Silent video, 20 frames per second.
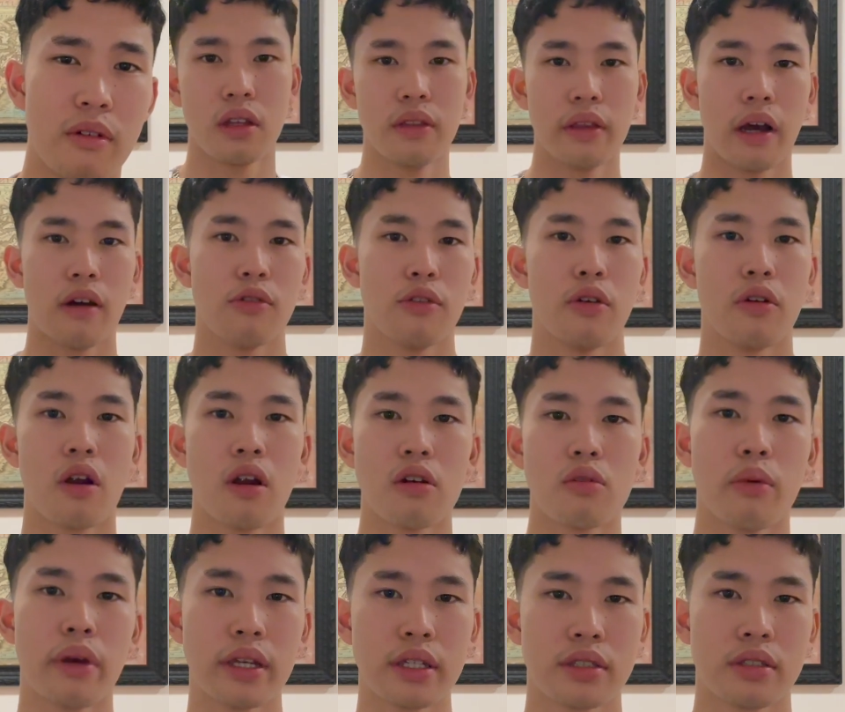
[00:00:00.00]
Now, there are
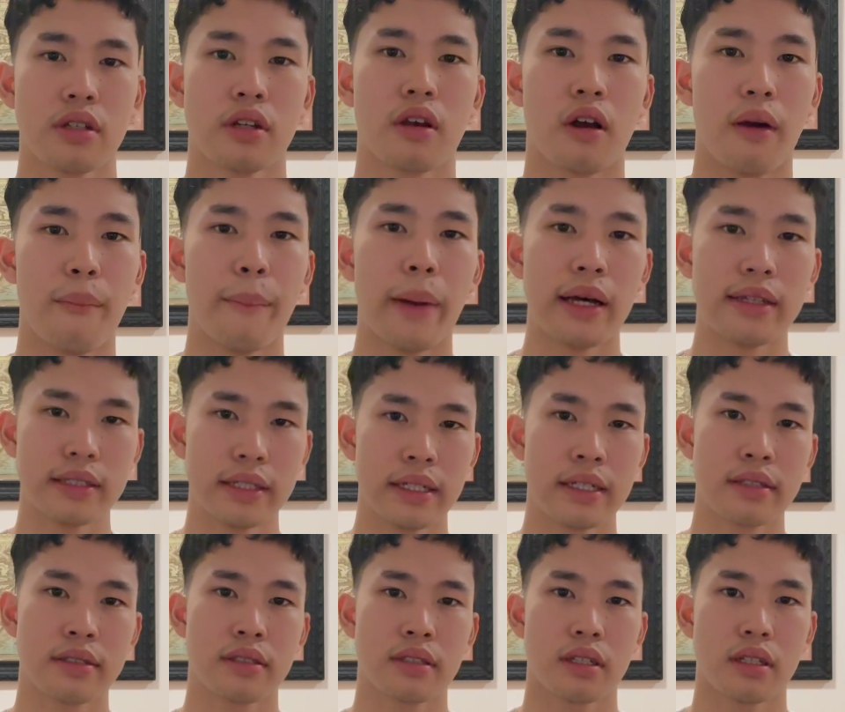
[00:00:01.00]
ways to combat
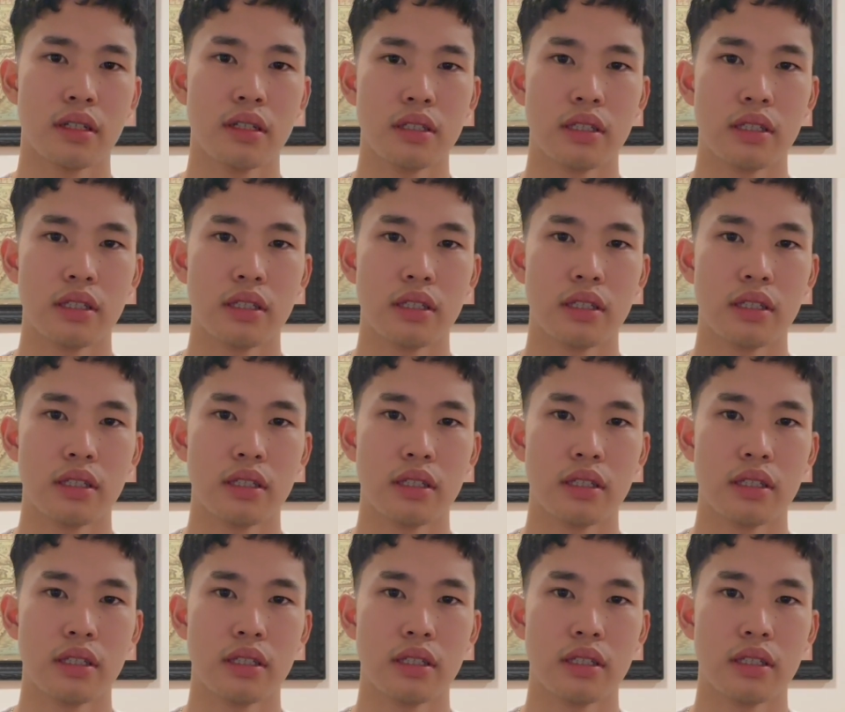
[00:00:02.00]
this.